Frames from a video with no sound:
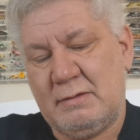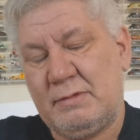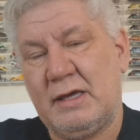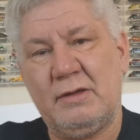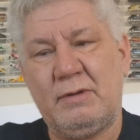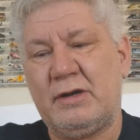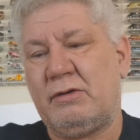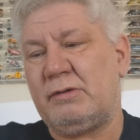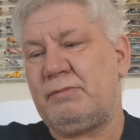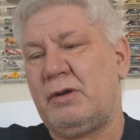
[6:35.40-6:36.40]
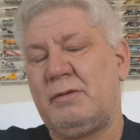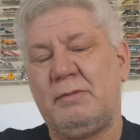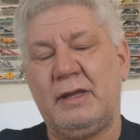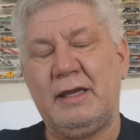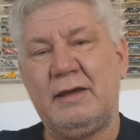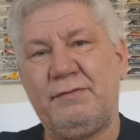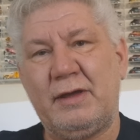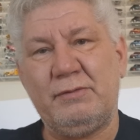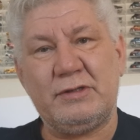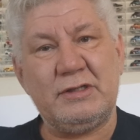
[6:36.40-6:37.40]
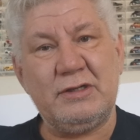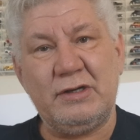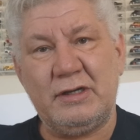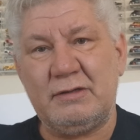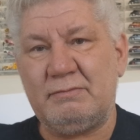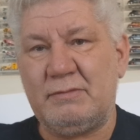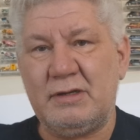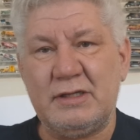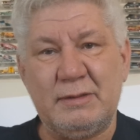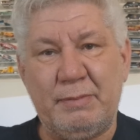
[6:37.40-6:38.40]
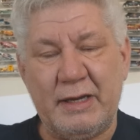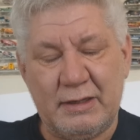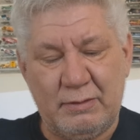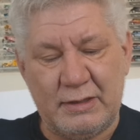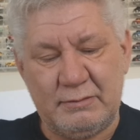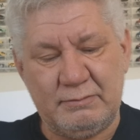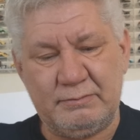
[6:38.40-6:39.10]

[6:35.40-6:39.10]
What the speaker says: The other one I would probably, if they were to do it, is a pink one.